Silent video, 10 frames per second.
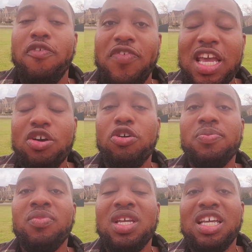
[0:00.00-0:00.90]
your vehicle,
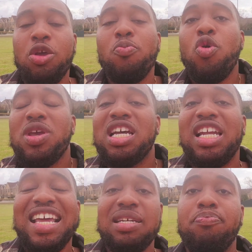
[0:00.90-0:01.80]
they're more
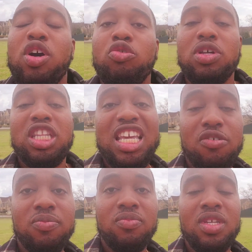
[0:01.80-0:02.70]
inclined to book with you.